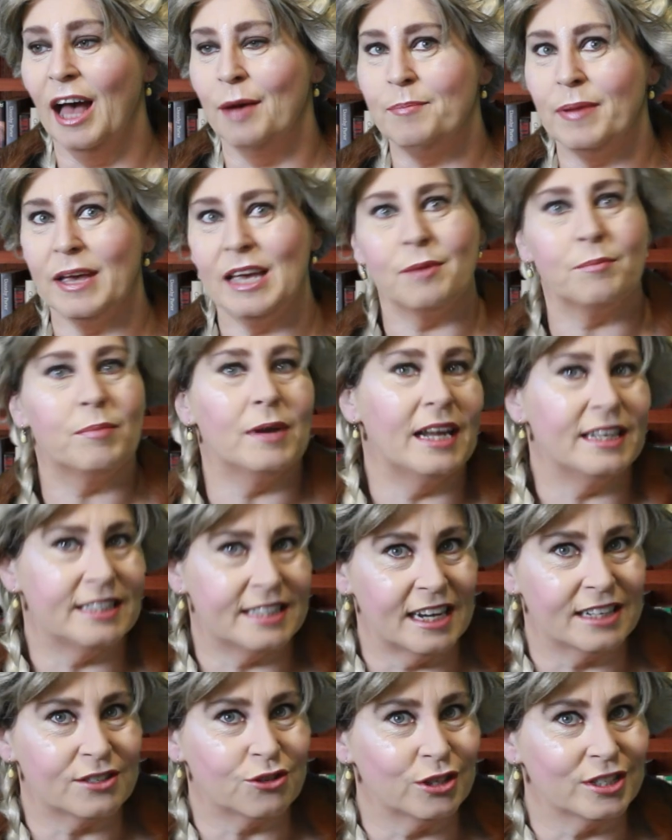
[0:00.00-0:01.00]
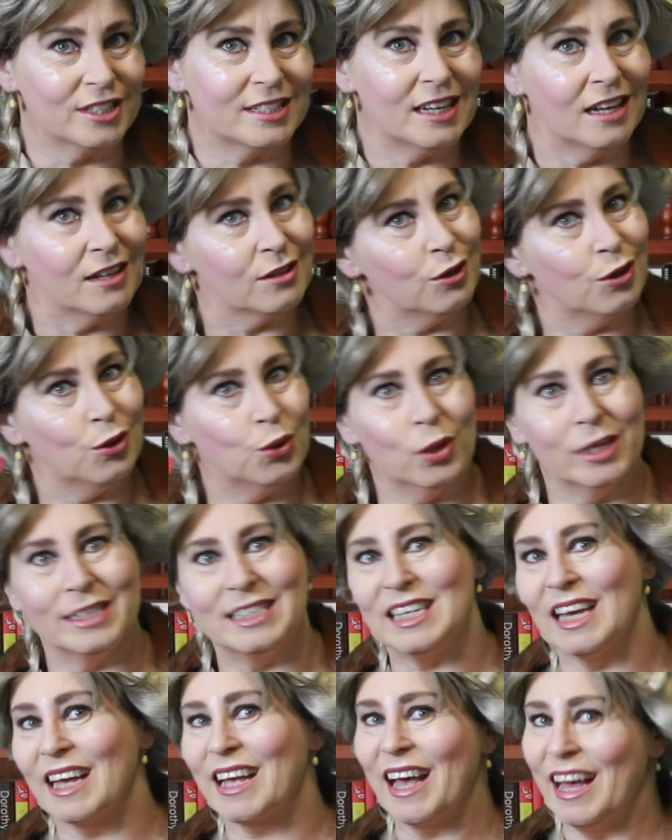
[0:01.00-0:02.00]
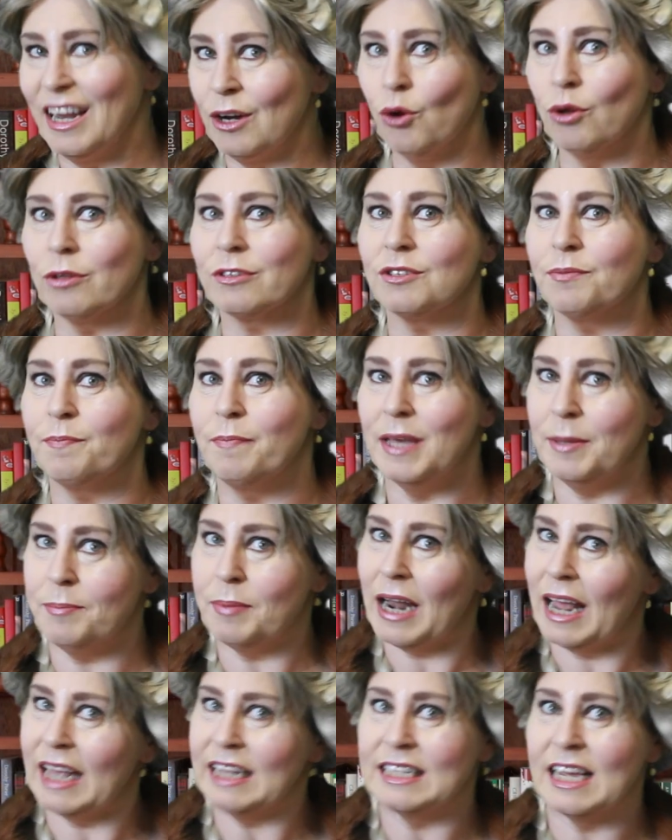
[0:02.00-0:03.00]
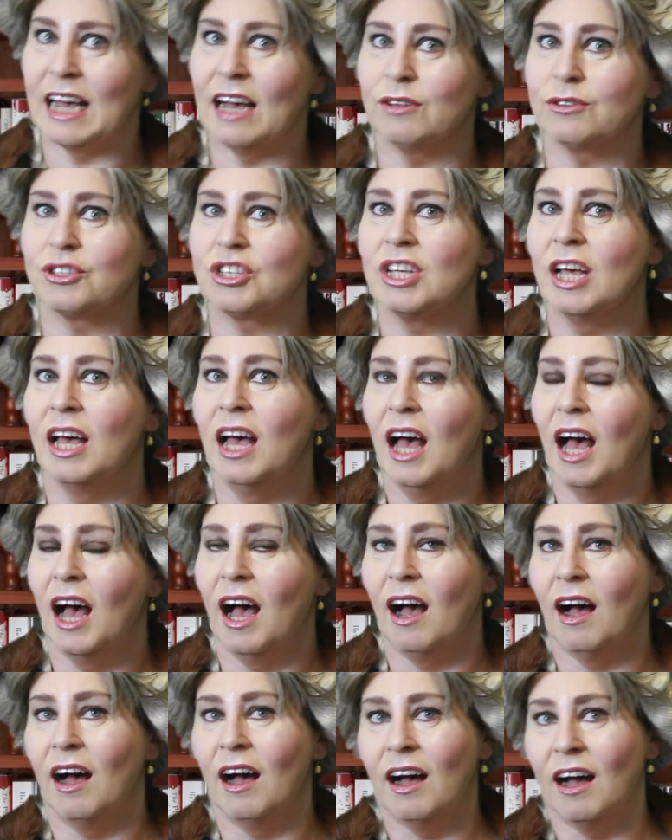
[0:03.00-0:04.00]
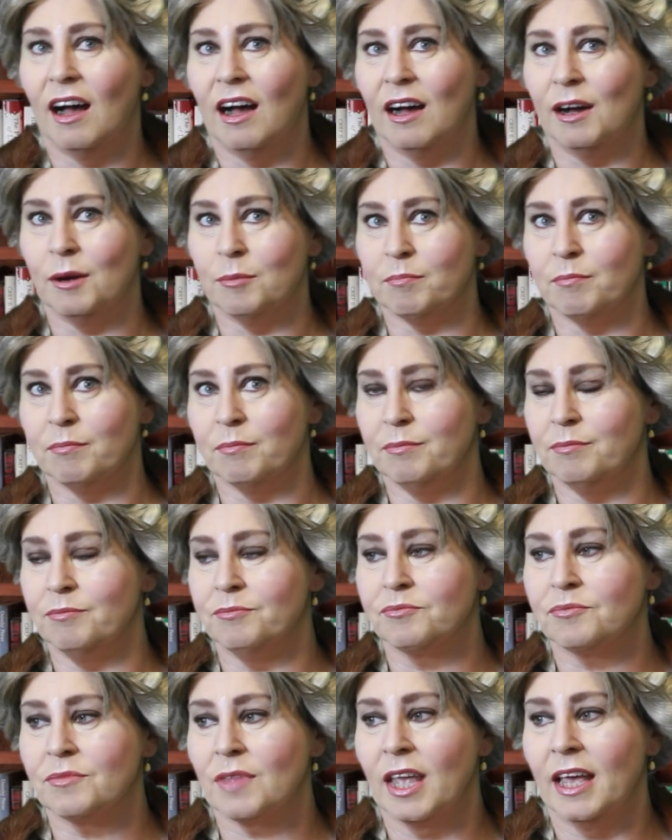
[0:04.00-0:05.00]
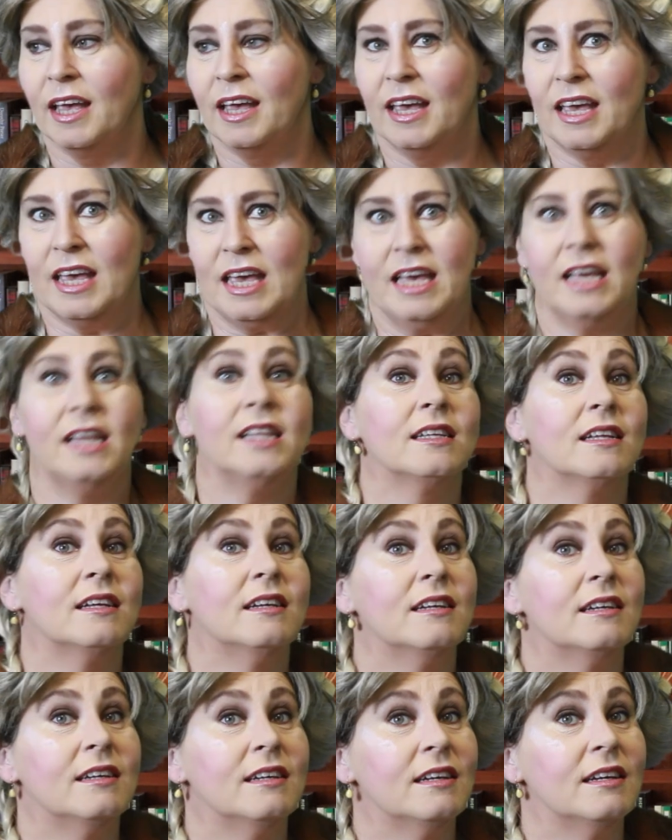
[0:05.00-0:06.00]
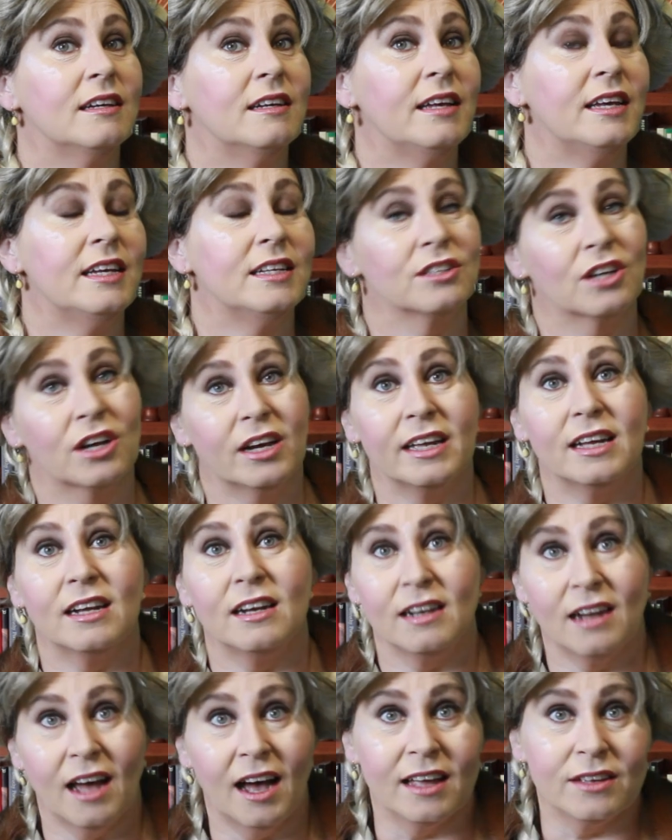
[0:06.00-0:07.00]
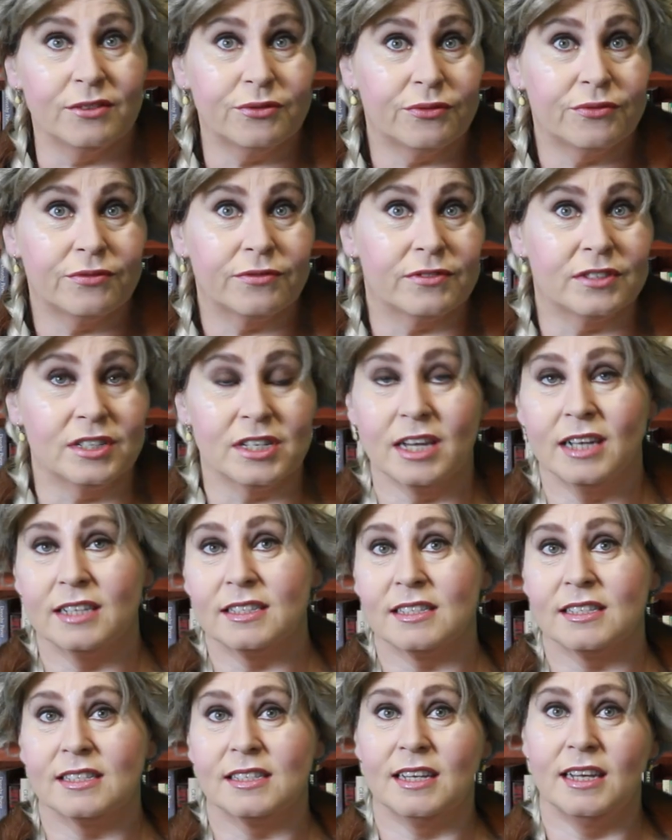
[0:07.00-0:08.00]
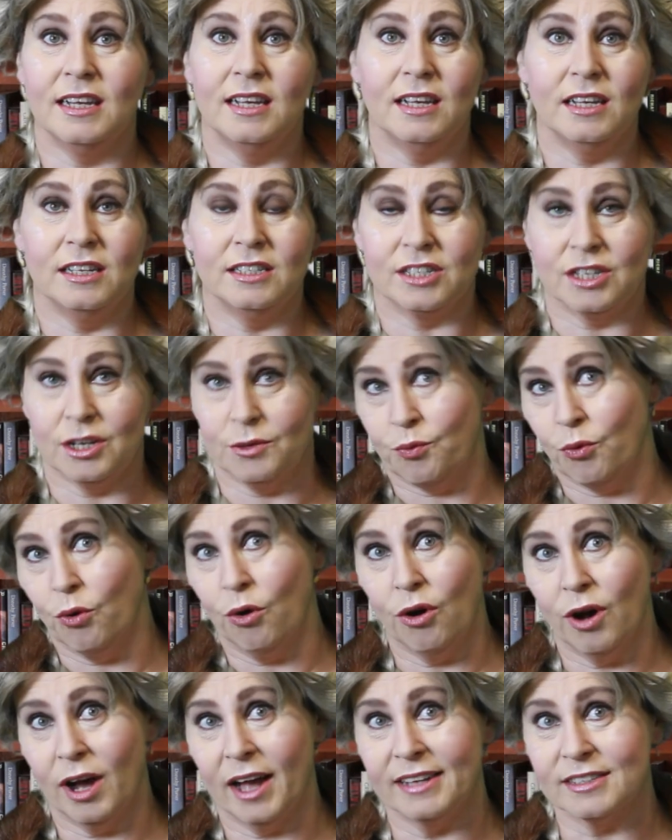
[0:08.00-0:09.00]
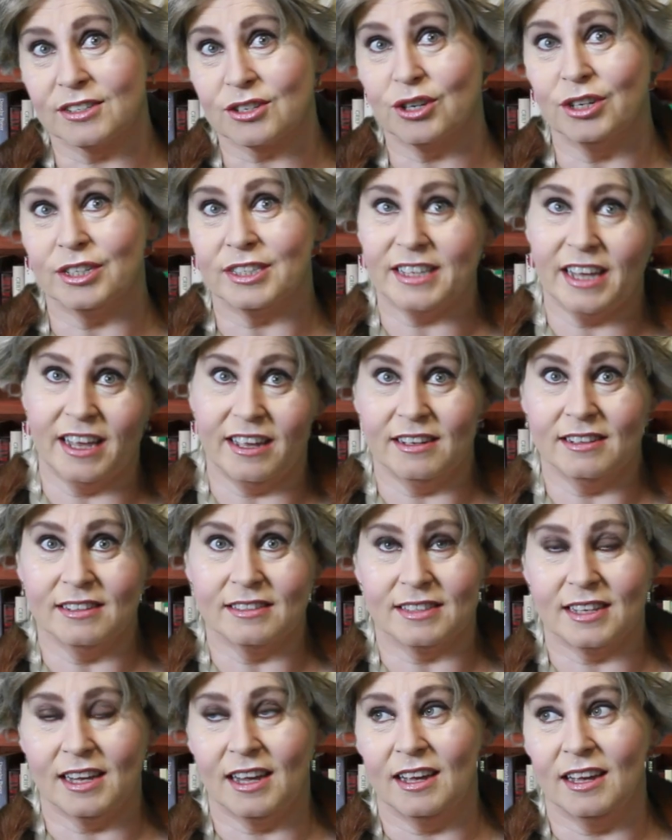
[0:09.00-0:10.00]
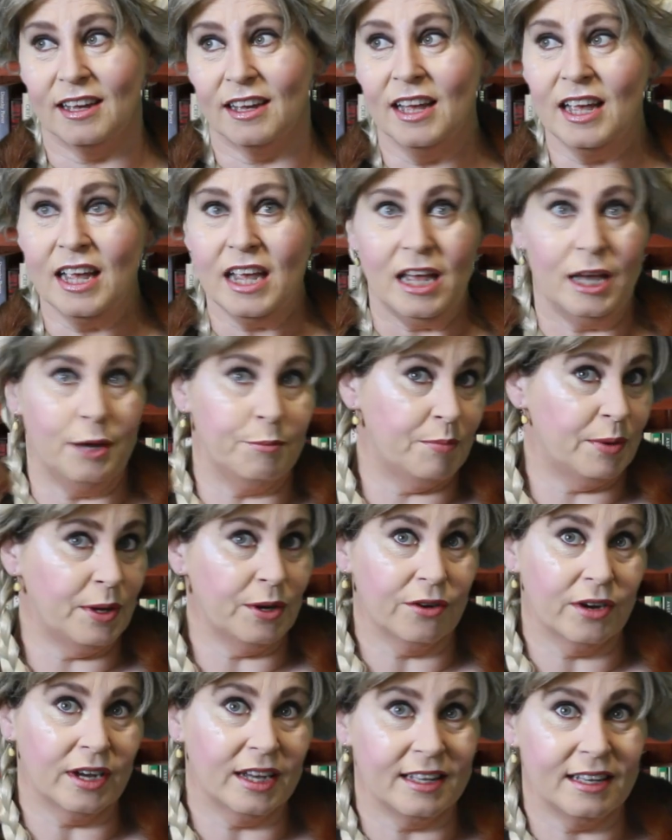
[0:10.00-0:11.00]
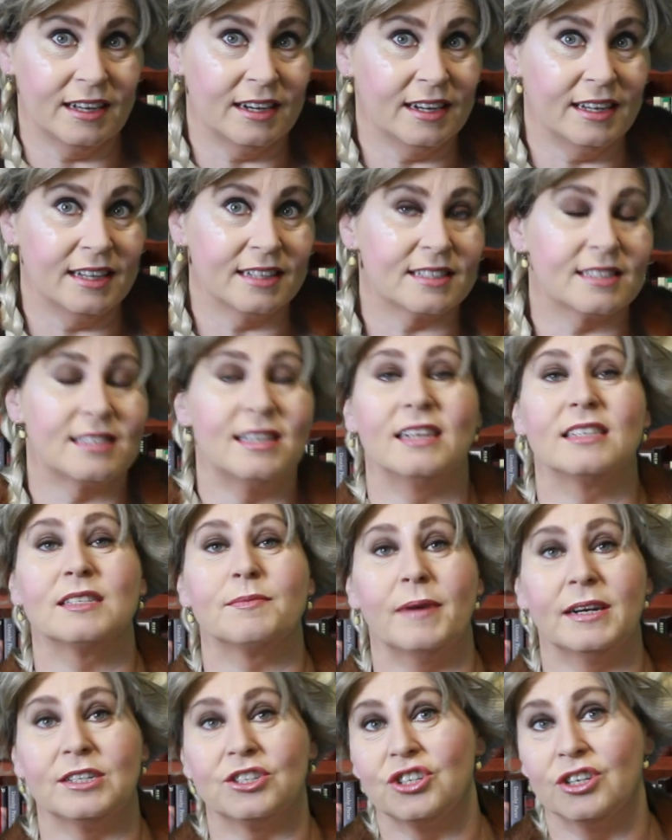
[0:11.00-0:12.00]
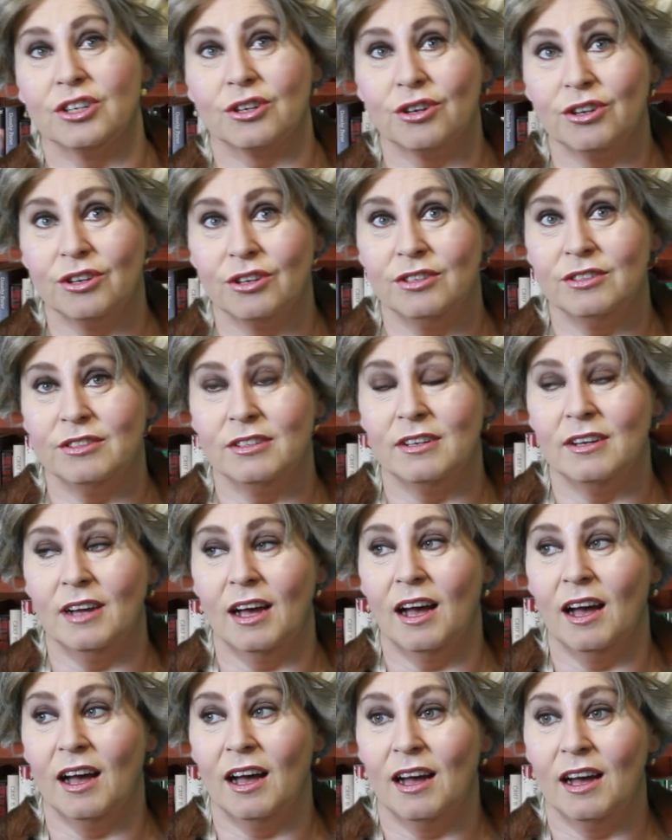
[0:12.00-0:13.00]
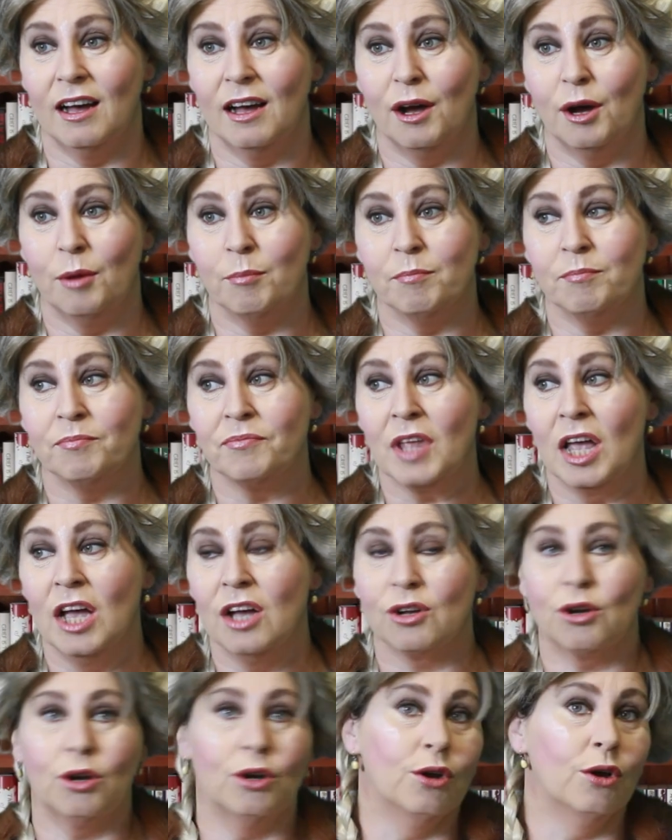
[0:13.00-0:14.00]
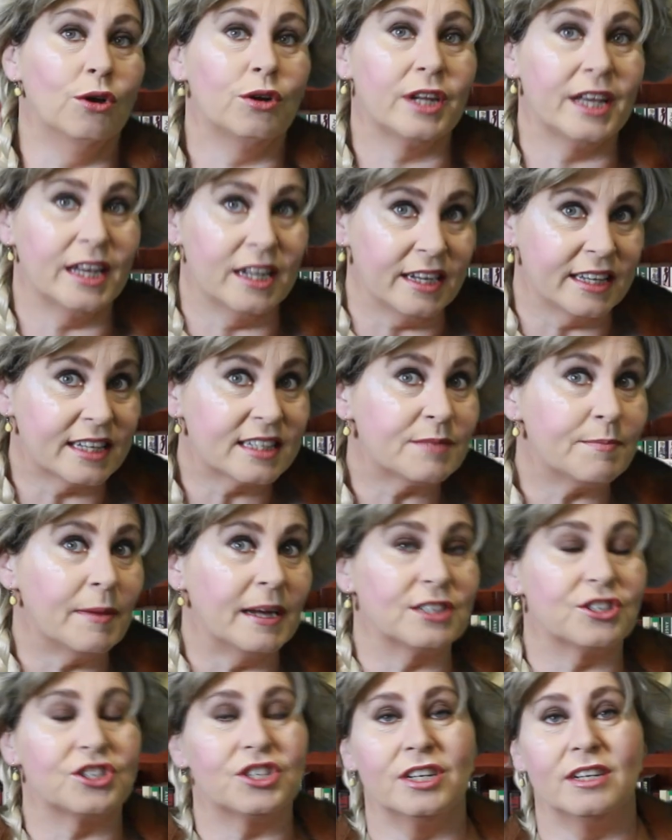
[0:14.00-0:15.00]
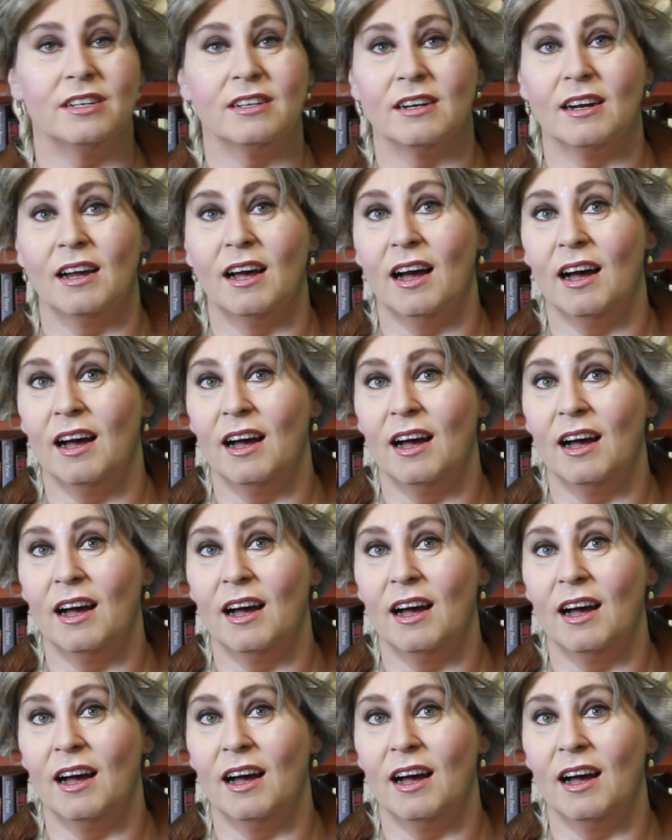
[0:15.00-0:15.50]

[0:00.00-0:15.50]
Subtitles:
being played out on celluloids that cannot be played out in real life. That the war has curtailed imperialist expansion, colonial expansion,